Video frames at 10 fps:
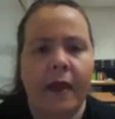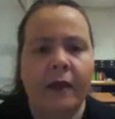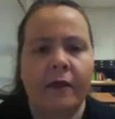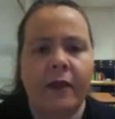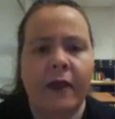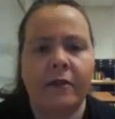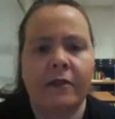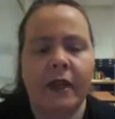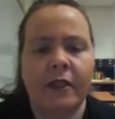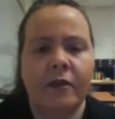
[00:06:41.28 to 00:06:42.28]
And on the other
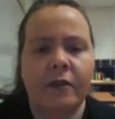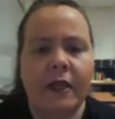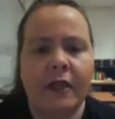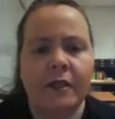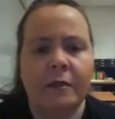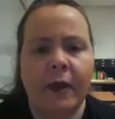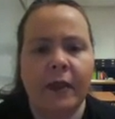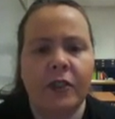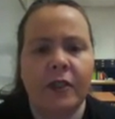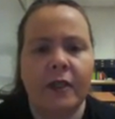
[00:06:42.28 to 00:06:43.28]
side, using
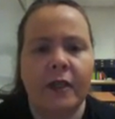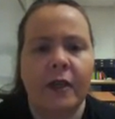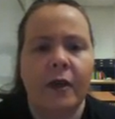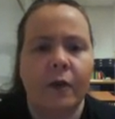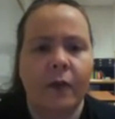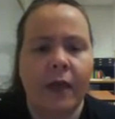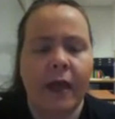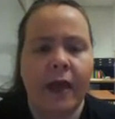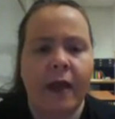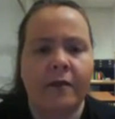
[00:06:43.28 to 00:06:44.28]
expansion, we
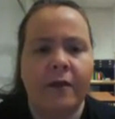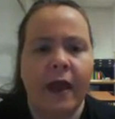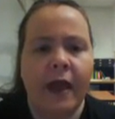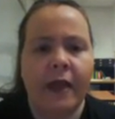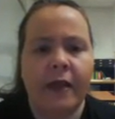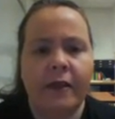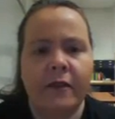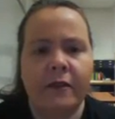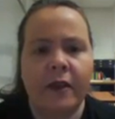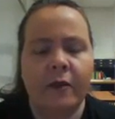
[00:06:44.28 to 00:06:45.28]
have a to
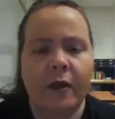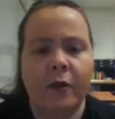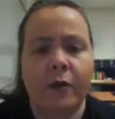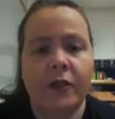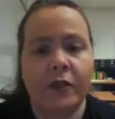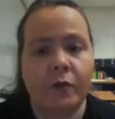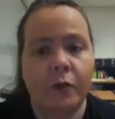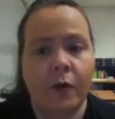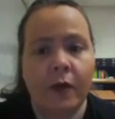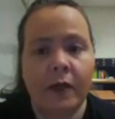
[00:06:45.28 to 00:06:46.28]
the 0, which is
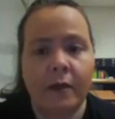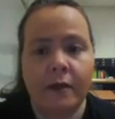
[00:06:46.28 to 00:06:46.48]
1.